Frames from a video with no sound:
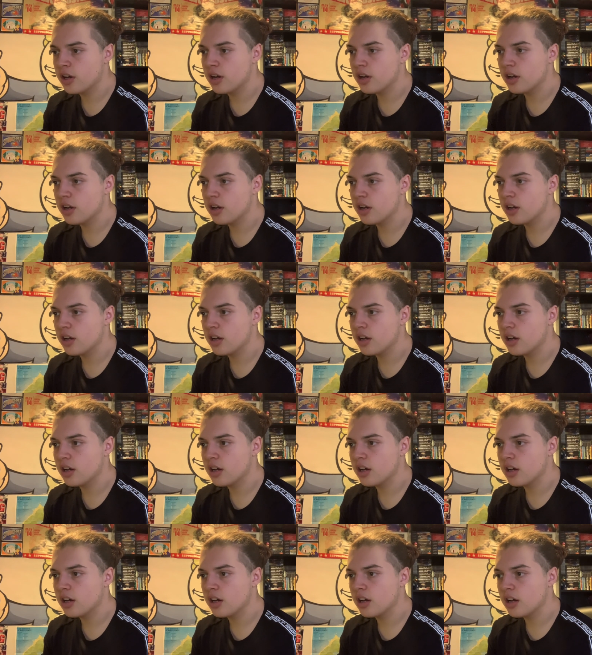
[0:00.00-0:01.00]

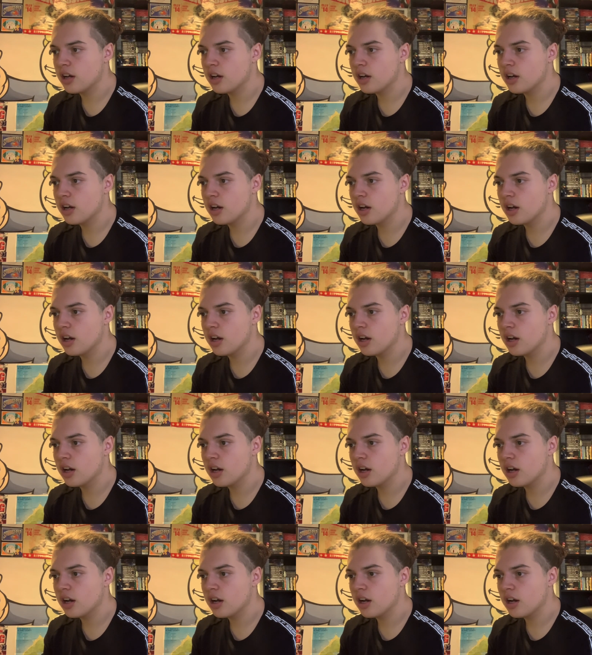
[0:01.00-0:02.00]

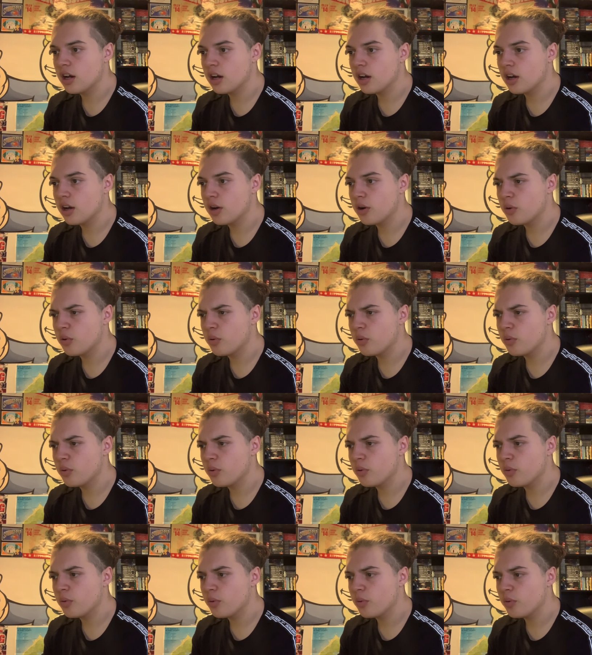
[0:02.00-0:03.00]

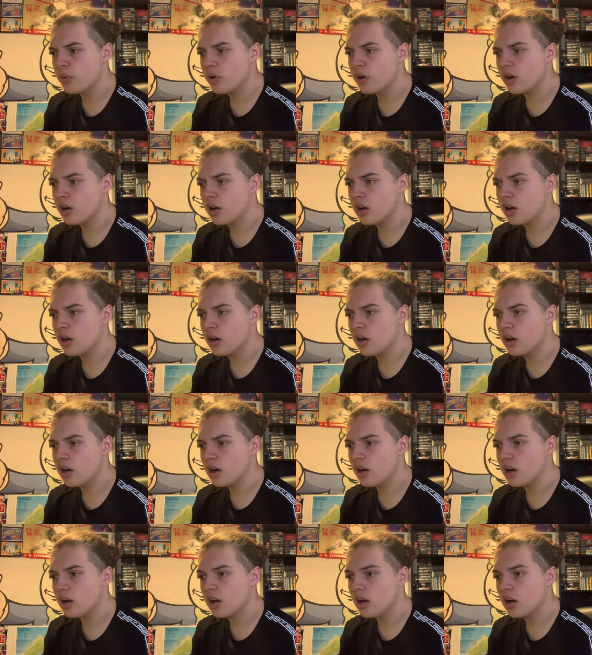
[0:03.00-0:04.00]

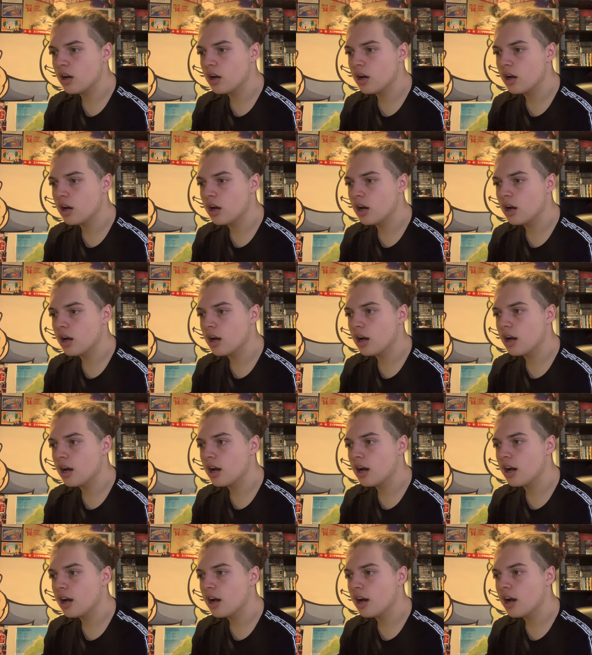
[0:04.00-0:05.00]

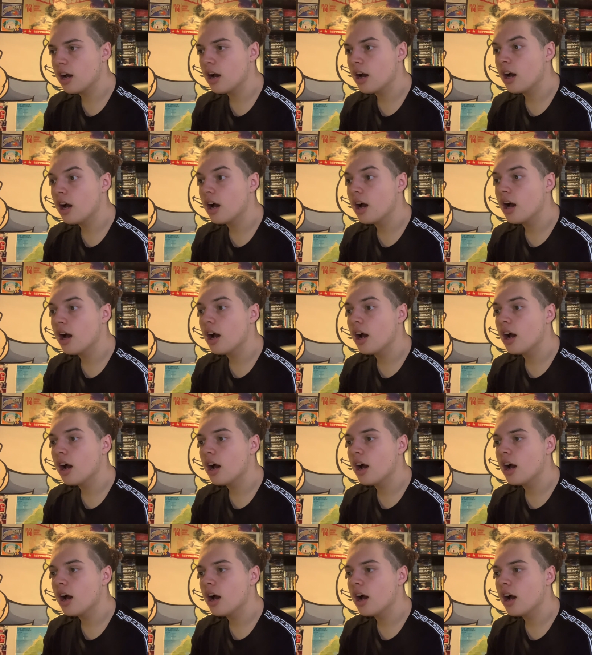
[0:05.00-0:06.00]

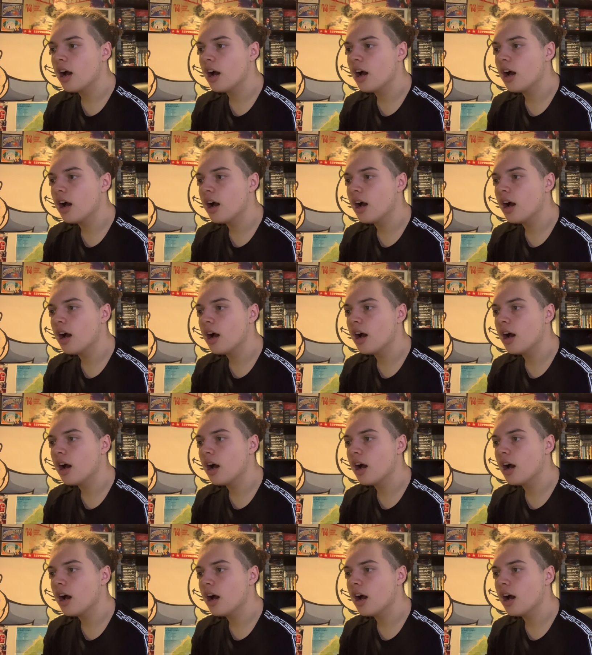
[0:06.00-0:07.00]
Nobody speaks.